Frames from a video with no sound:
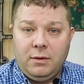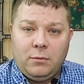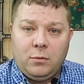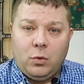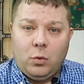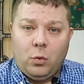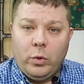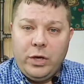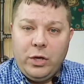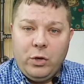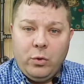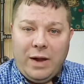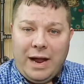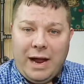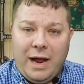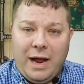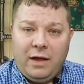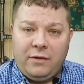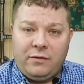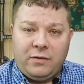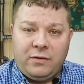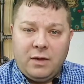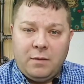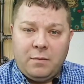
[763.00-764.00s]
When you
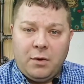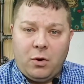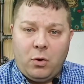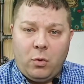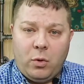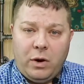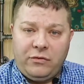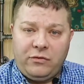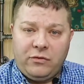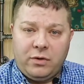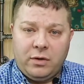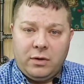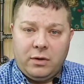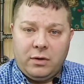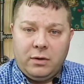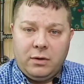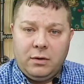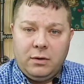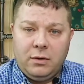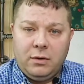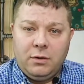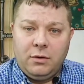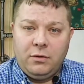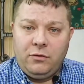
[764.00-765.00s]
ask them a question,
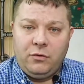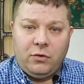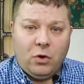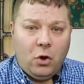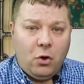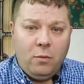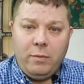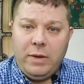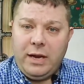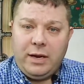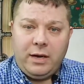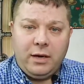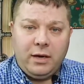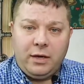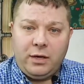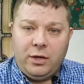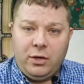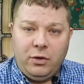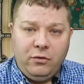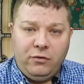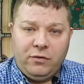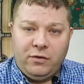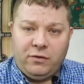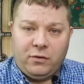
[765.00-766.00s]
don't make it
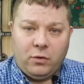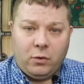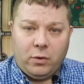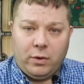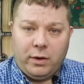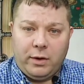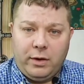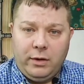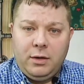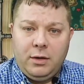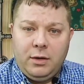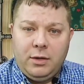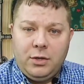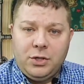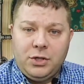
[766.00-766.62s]
accusatory.